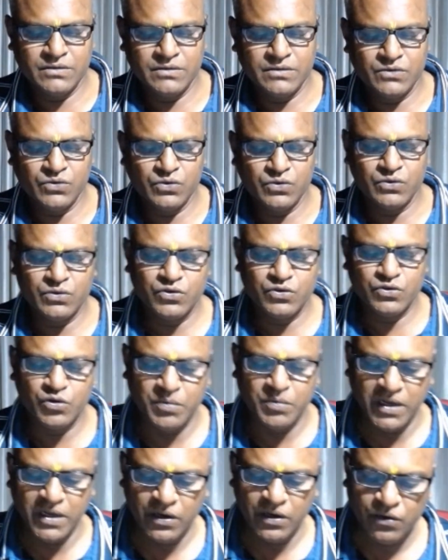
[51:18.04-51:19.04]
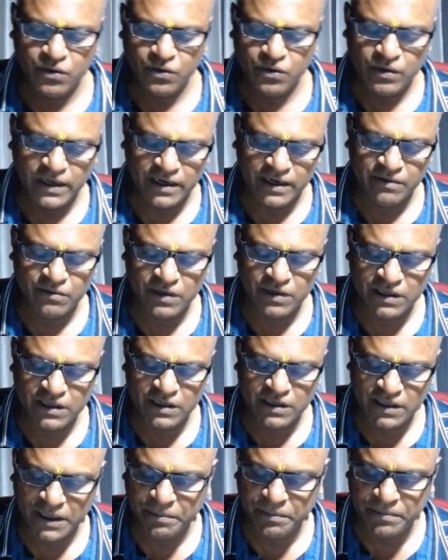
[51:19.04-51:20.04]
So tomorrow at what
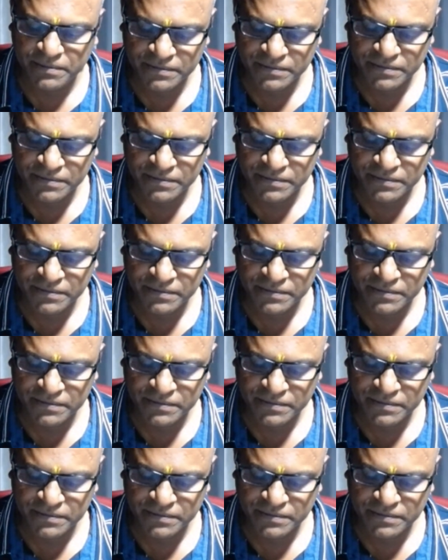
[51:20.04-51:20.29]
time?